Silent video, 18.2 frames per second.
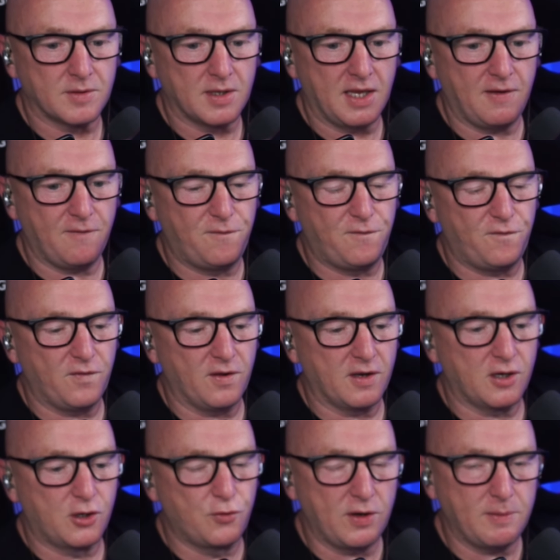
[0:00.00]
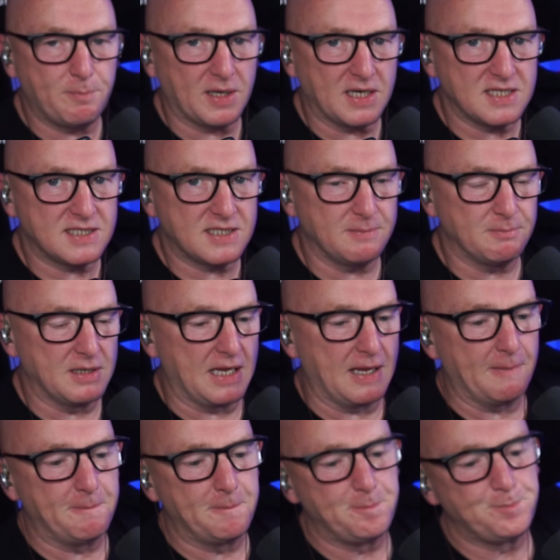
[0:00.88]
If Grid by
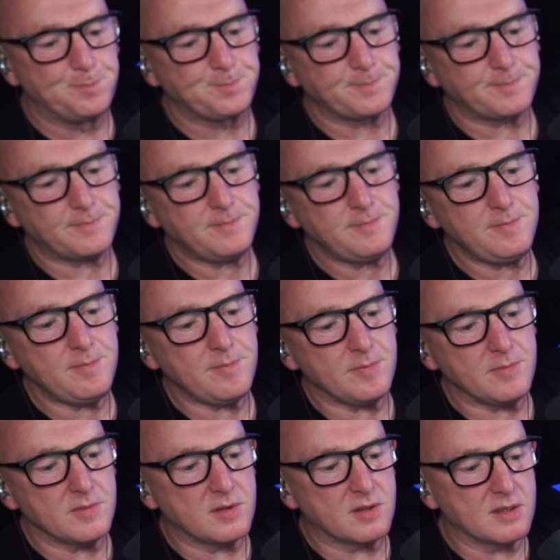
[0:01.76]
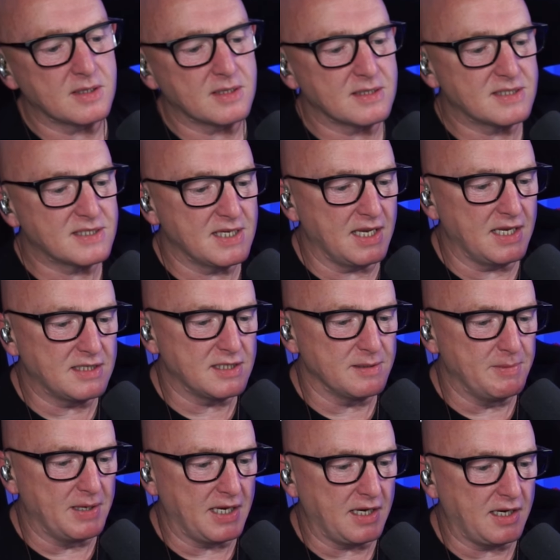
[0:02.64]
SimLab say to
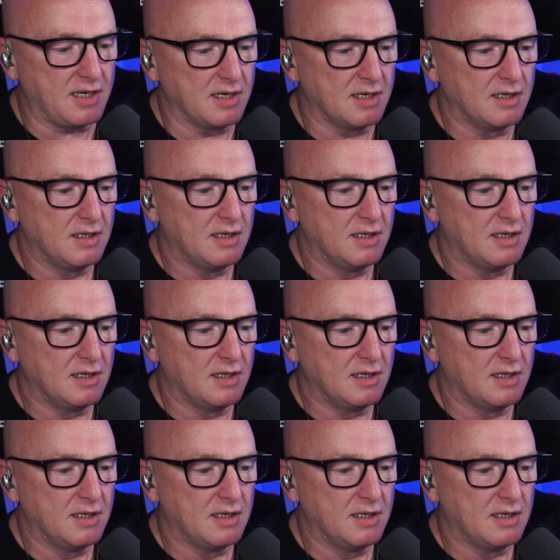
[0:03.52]
me,